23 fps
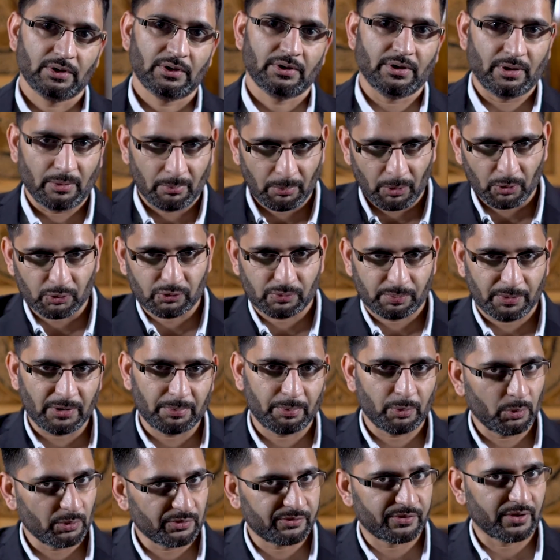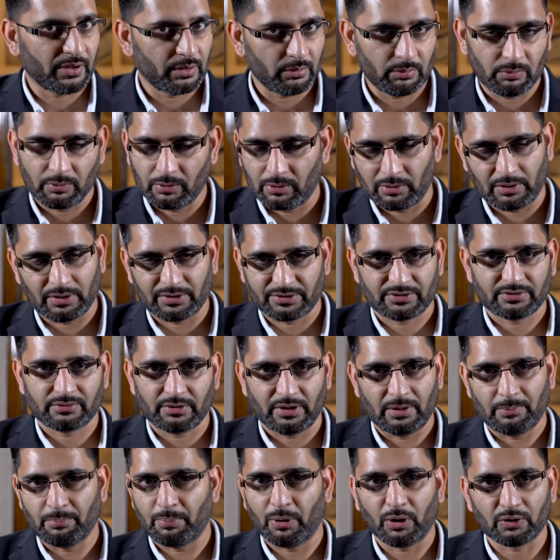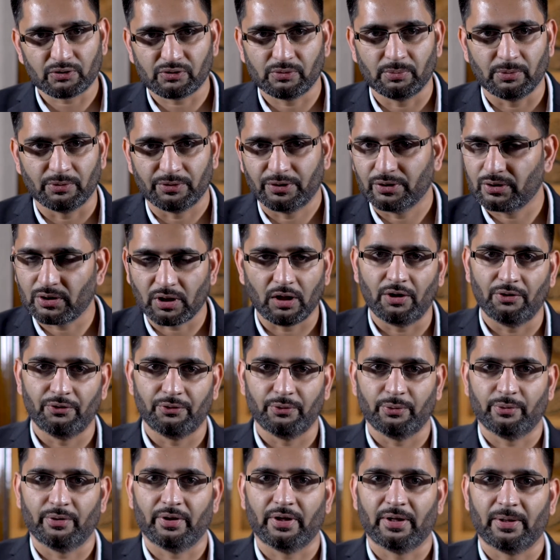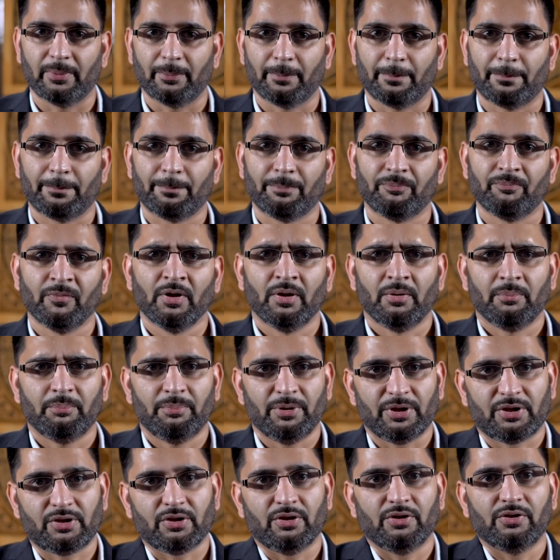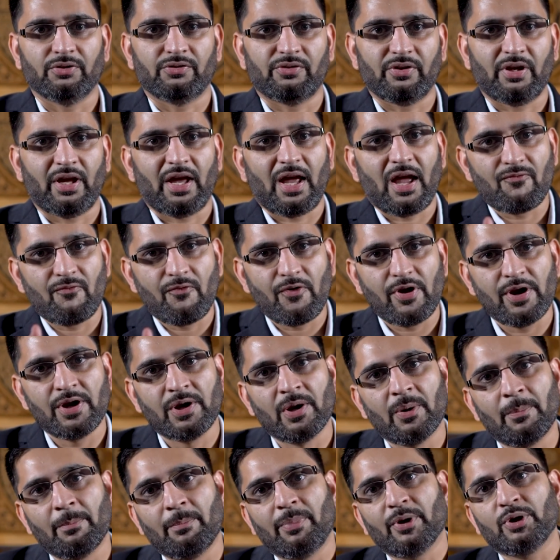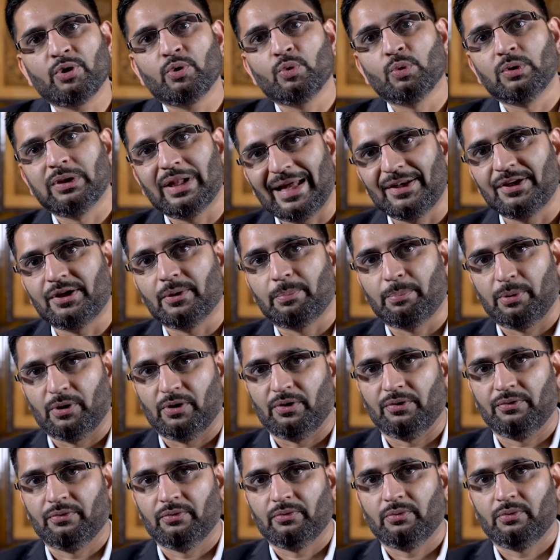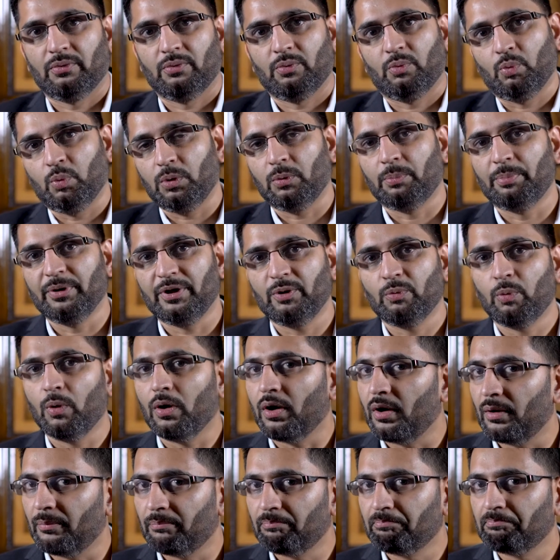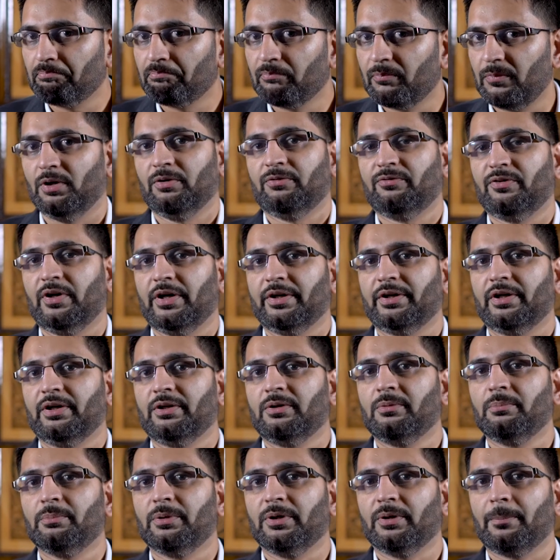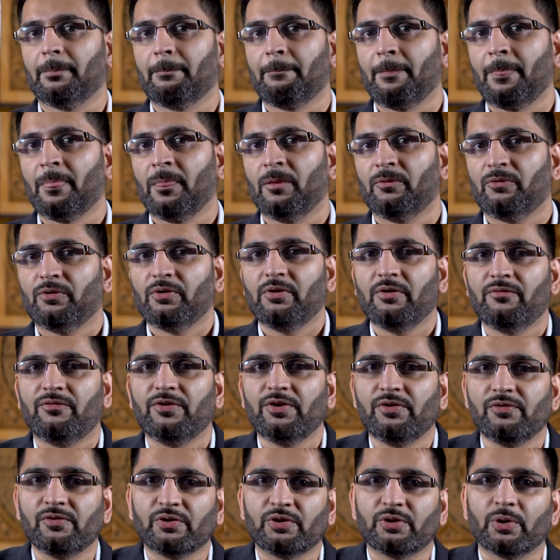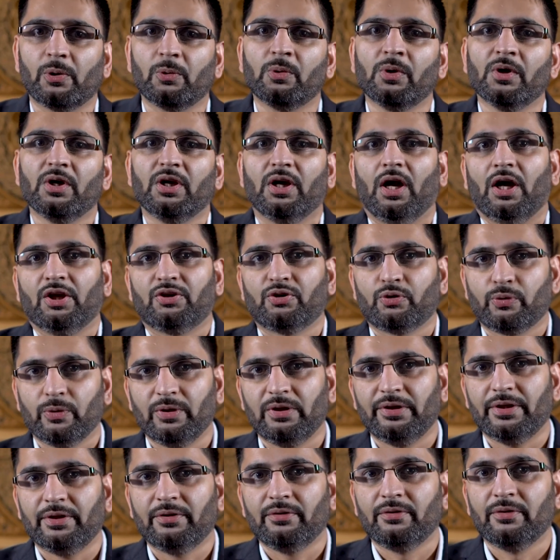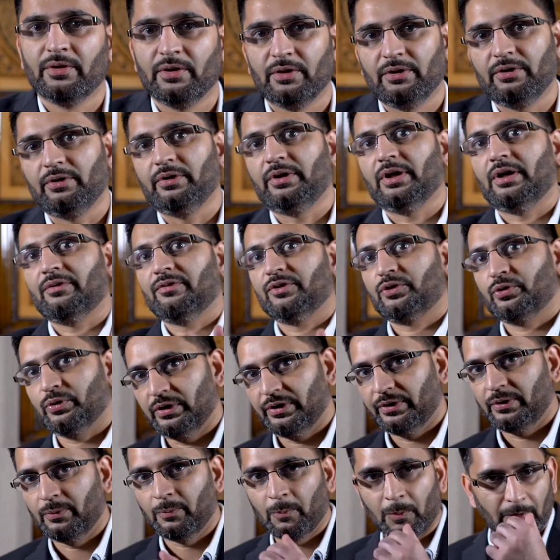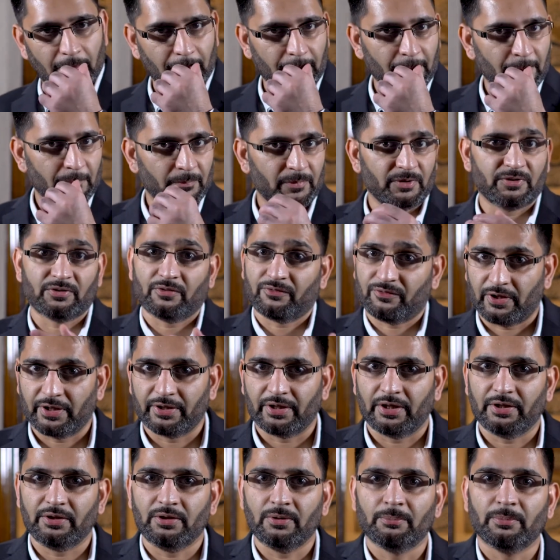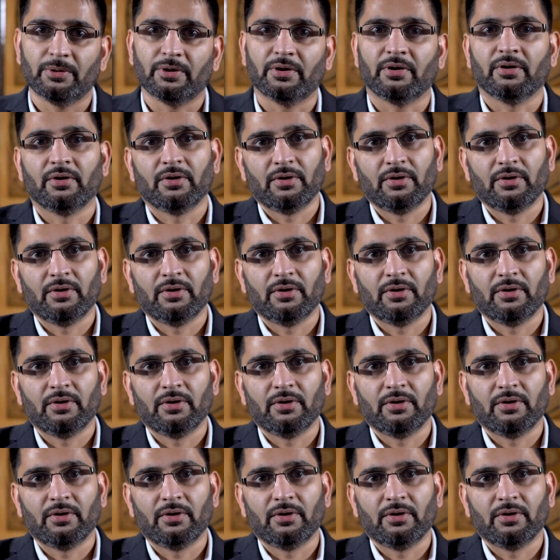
Now, most people would say, well, that's impossible. You can't do that. Because every number you land upon will be what? A finite number. So even if you go a trillion, you'd have a trillion and one. It's a finite number.